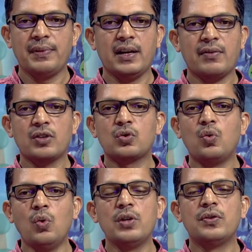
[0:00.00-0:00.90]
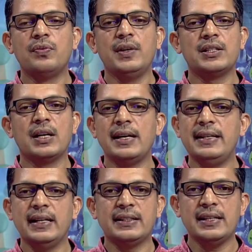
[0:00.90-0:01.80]
There were schools which
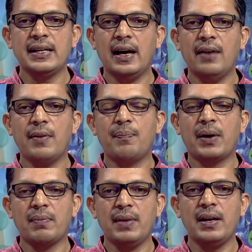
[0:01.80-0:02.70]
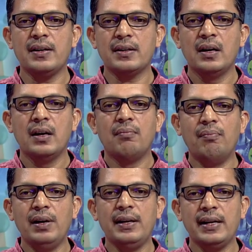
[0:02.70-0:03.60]
doesn't have a permanent
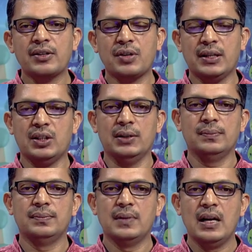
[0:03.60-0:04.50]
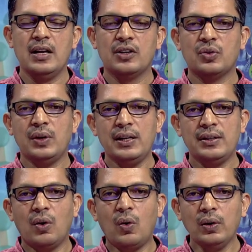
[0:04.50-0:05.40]
building structure. So
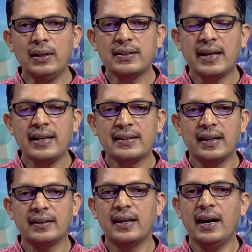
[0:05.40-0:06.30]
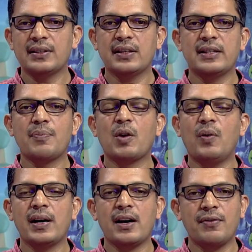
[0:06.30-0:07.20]
in all these cases, SSA
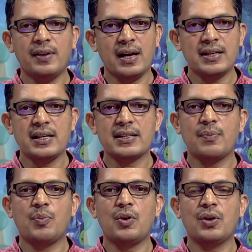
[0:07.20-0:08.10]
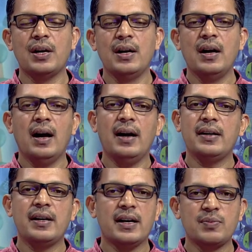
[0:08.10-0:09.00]
provided financial support
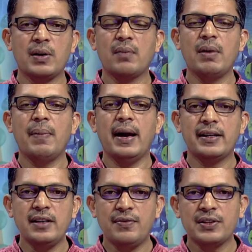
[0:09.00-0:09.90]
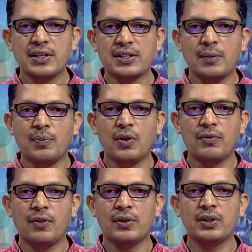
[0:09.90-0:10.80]
and it has become a magnificent
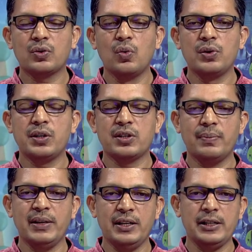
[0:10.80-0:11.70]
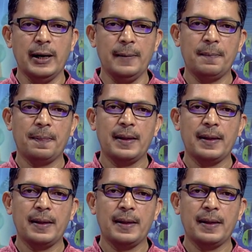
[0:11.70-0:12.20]
support for the school system in India.